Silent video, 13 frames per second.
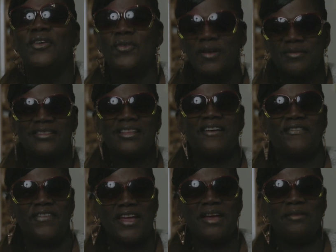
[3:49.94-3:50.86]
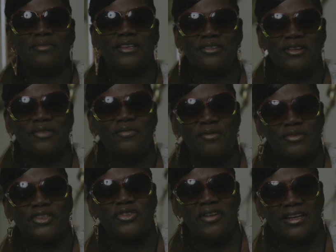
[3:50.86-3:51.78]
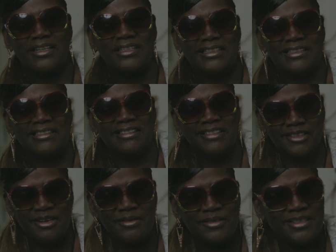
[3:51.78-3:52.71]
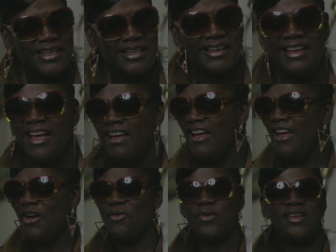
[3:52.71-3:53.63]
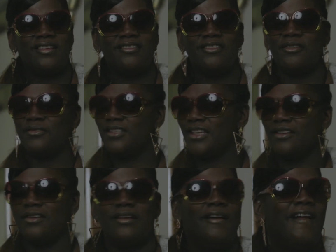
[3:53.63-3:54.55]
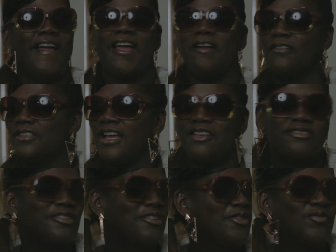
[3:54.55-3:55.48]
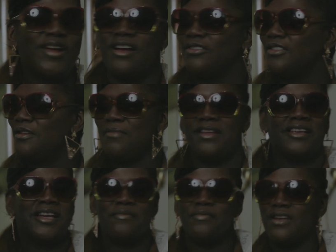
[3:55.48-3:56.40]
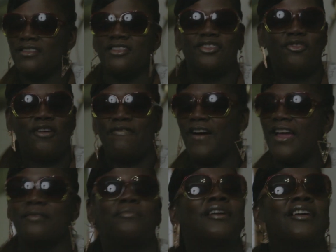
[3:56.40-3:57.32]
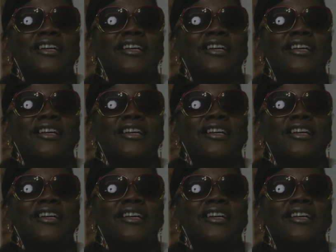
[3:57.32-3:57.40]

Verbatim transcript: we was that family, you know, we was crickling, you know what I'm saying? We, you know what I'm saying? Every time you turn around, somebody coming out the door fighting, but